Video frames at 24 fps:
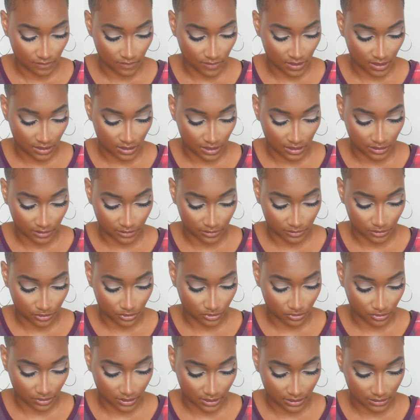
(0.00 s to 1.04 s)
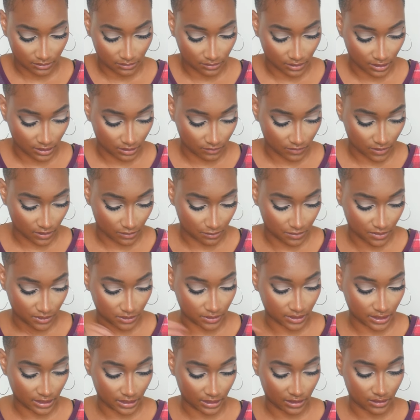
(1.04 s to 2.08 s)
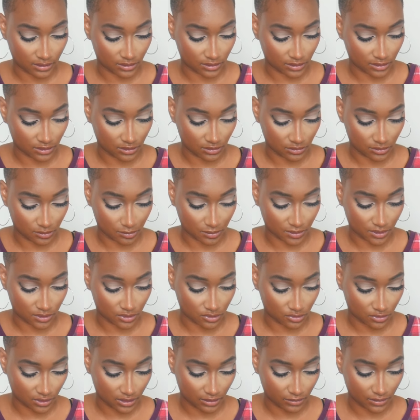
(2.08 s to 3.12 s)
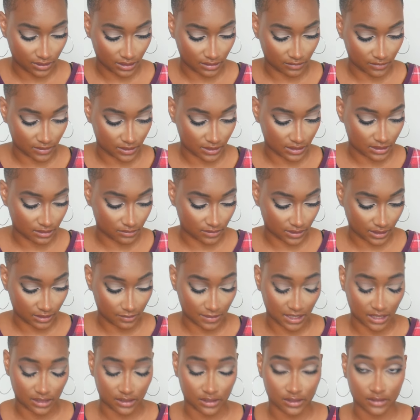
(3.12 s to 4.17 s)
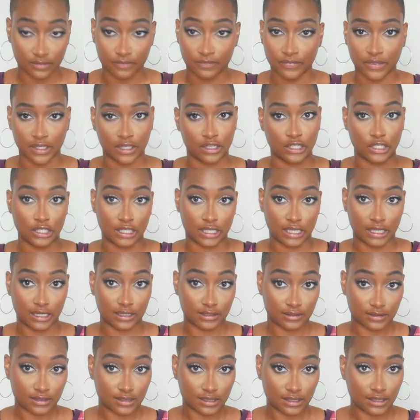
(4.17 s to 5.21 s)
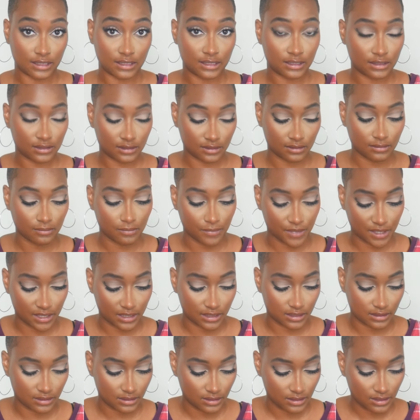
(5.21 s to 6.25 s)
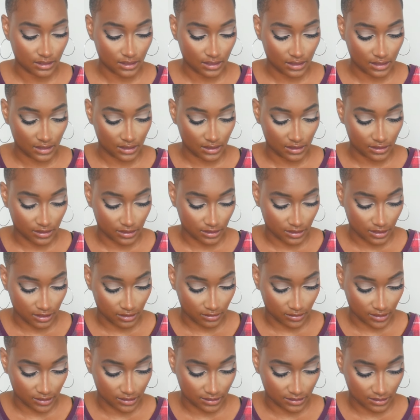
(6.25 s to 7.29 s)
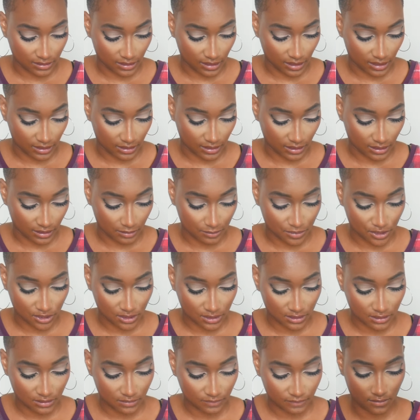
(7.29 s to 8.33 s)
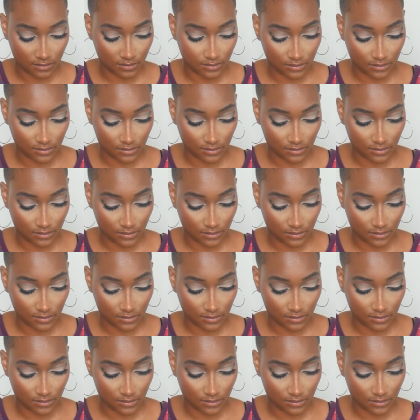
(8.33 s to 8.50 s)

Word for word: a colored string. Like if you have blue hair, you can use blue string, whatever. It doesn't really matter. You can't see it, but there is that option.